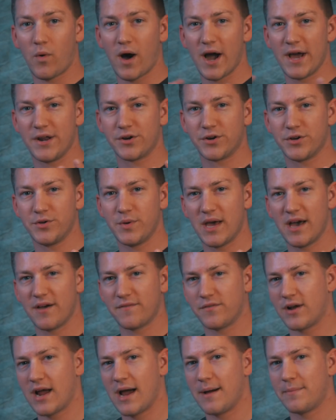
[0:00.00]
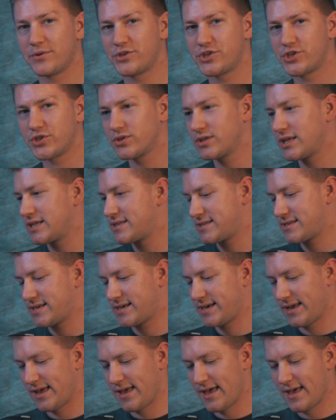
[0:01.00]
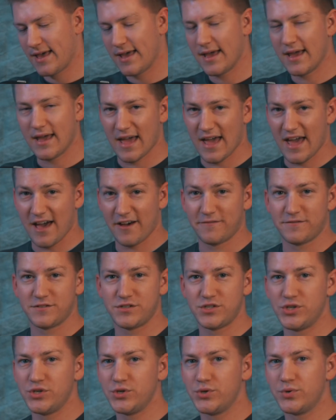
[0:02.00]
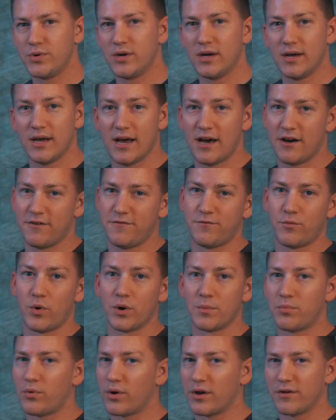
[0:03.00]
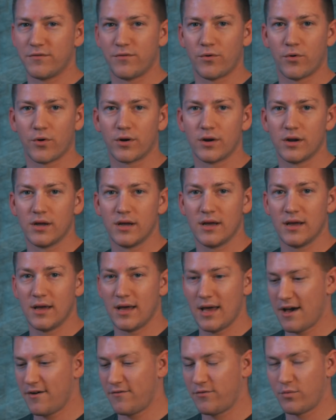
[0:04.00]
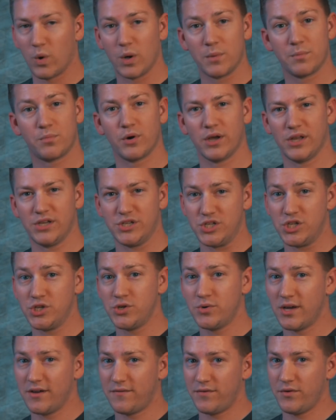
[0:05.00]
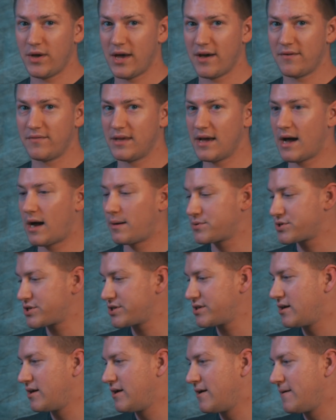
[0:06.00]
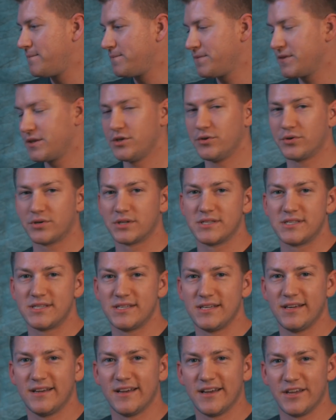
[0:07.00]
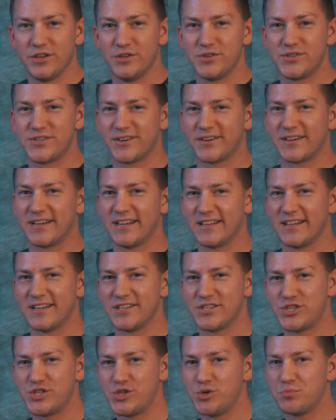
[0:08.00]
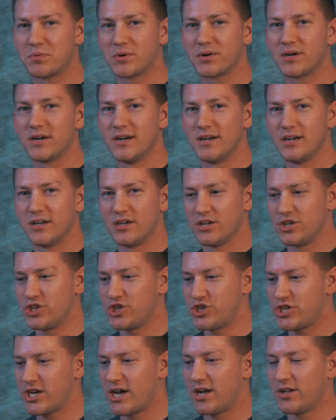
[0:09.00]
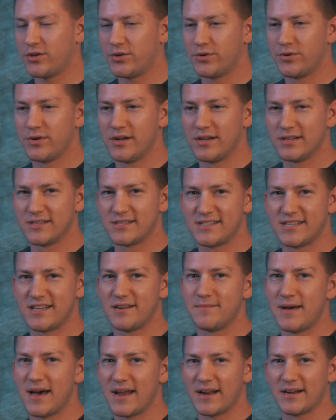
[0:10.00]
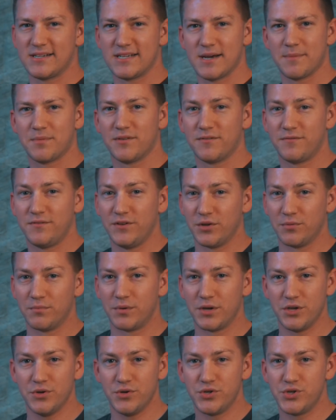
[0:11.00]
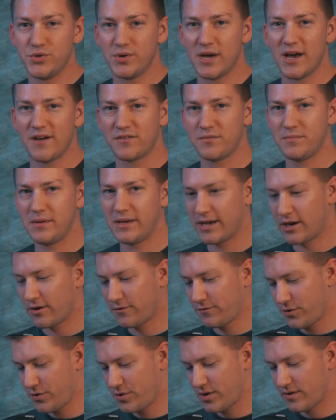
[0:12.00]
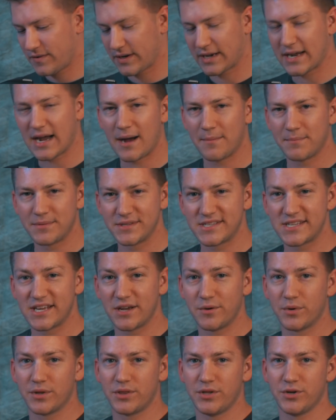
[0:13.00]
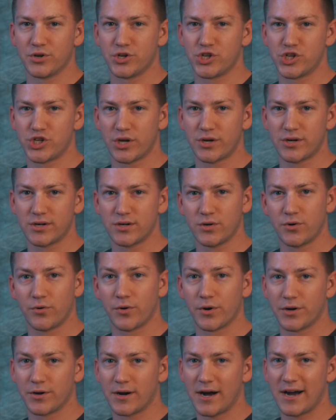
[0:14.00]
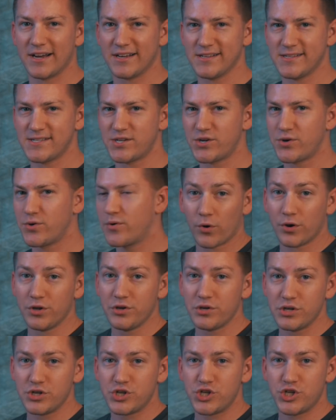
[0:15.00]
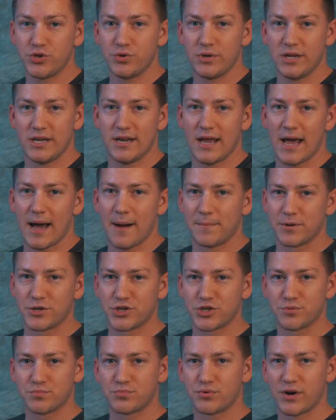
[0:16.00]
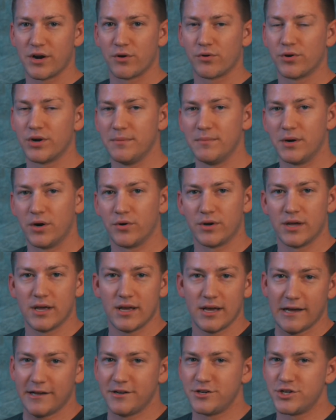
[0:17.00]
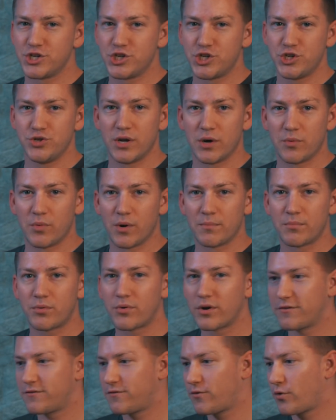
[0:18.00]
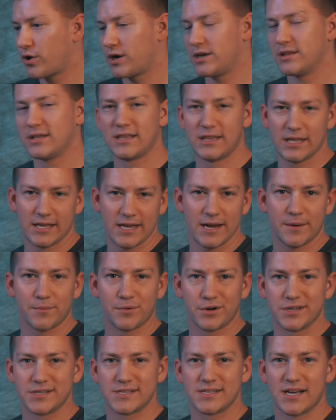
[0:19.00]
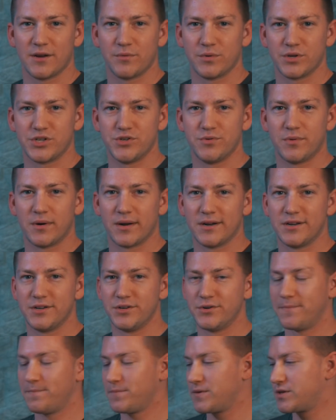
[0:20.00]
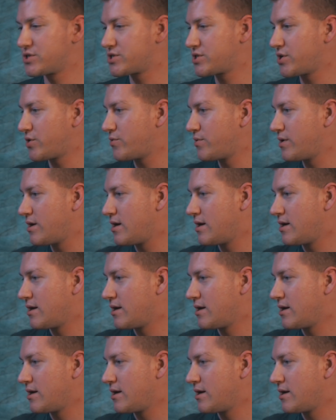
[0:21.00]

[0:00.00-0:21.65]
wider you have your aperture, let's say f2, f1.4, f1.2 if you have the option, you can see you start getting that super shallow cinematic depth of field. But you do have to be careful. You have to compensate with your shutter or your ISO, or you can shoot in aperture priority mode and just shoot at 1.4 and let the camera decide what you want to do. So